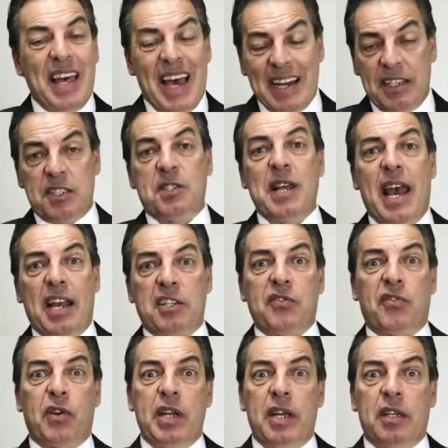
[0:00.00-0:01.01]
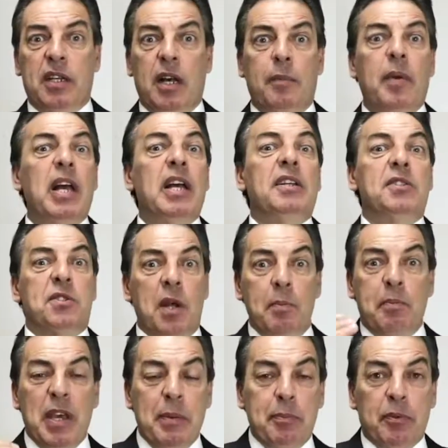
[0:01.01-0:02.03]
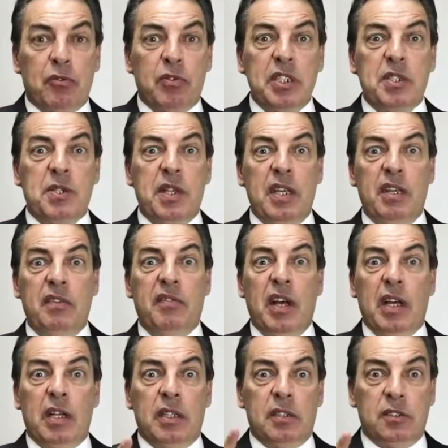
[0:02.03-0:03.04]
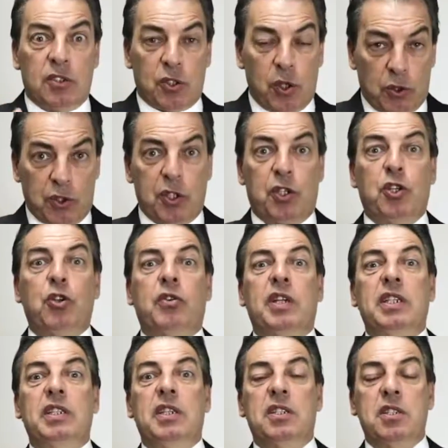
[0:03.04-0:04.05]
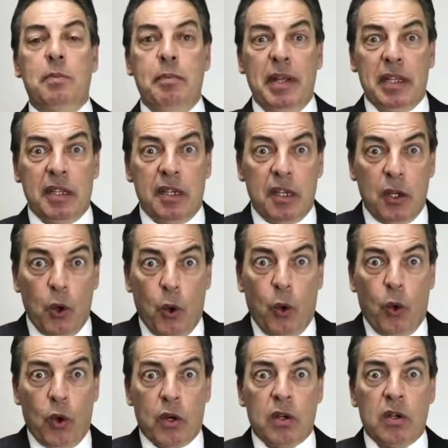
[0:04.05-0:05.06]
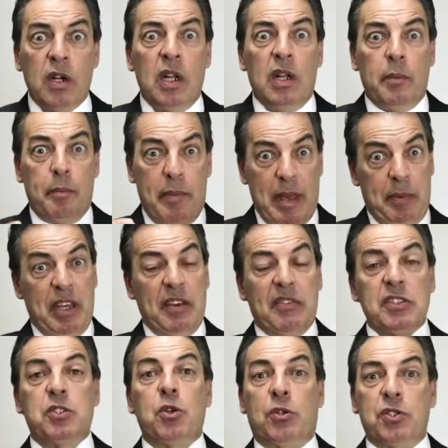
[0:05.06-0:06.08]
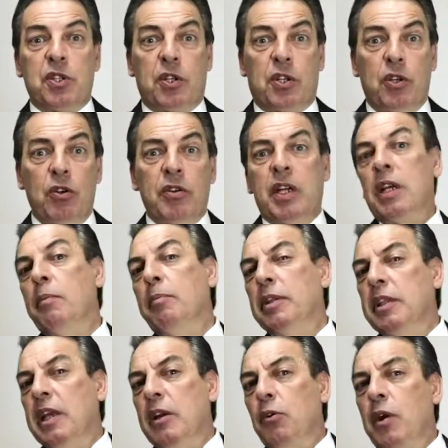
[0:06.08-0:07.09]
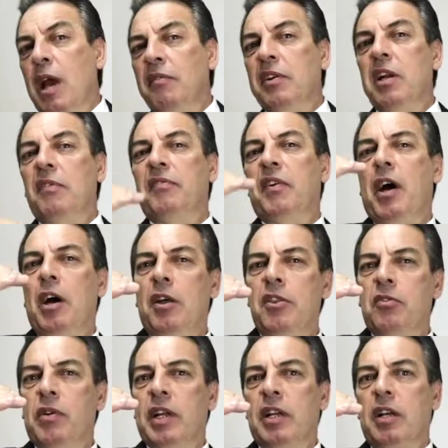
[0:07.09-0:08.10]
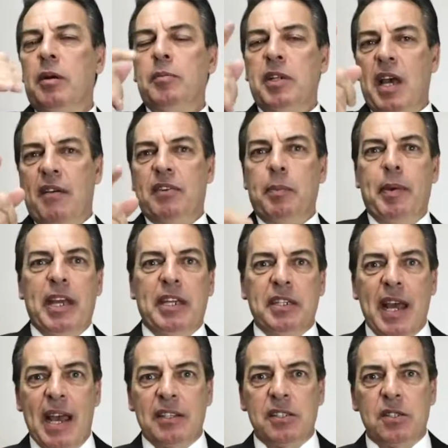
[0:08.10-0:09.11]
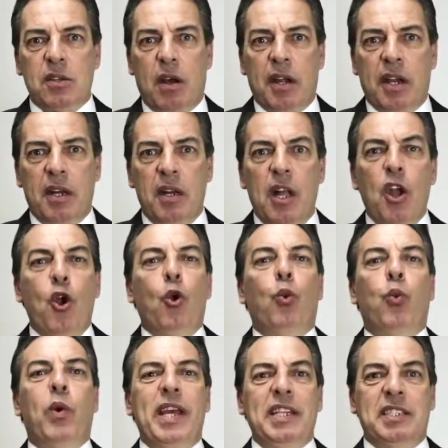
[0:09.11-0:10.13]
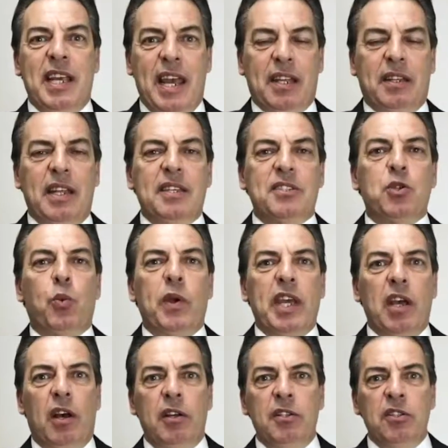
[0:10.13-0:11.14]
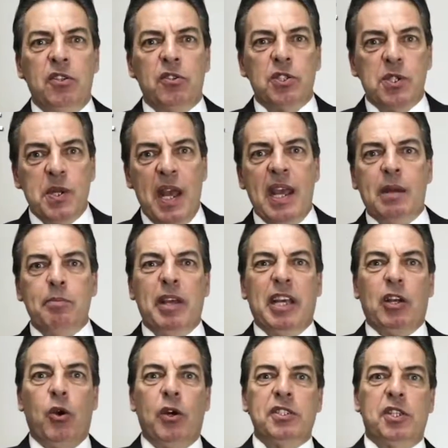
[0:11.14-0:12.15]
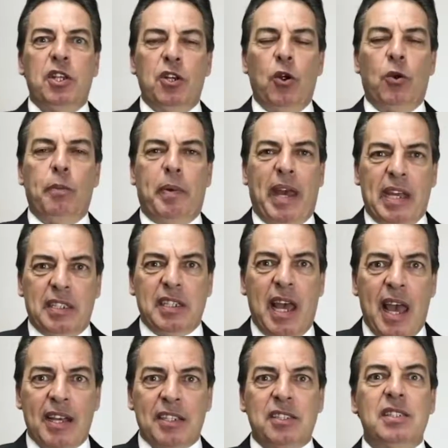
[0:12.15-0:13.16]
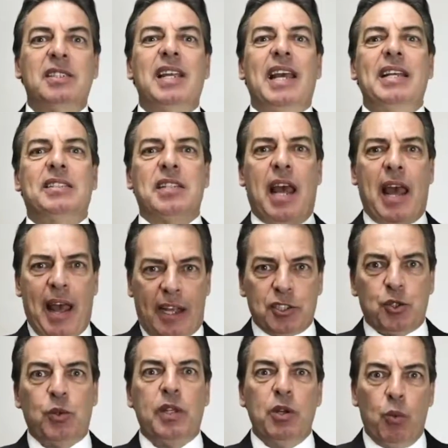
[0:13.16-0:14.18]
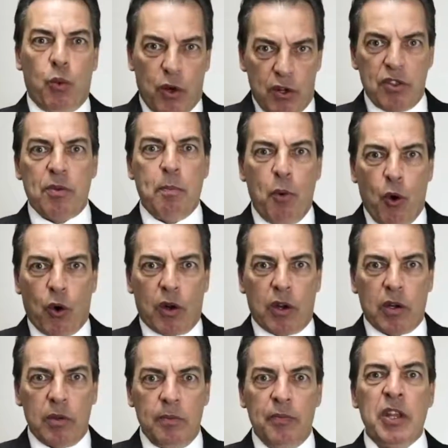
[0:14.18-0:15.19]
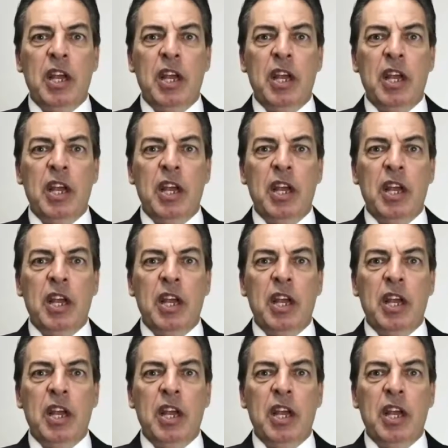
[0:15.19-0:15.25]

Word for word: That is tax-free income. Some people receive Social Security disability or maybe even Social Security, but they don't have enough other income to have to pay taxes on it. We take this, we understand because you don't pay taxes, it's actually worth more.